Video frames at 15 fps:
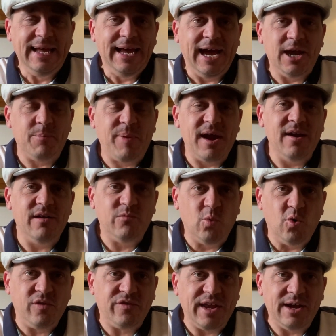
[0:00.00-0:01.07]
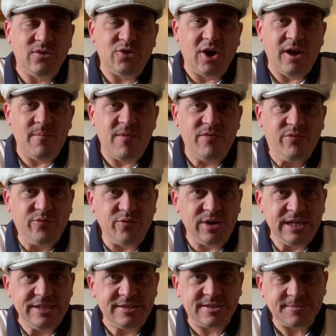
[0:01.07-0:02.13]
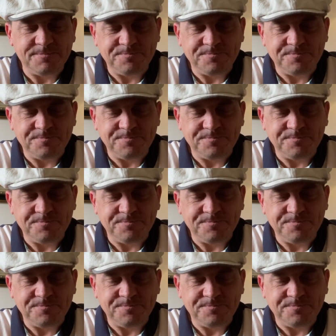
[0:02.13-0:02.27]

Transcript: and a pair of Wharfedale Diamond 3s.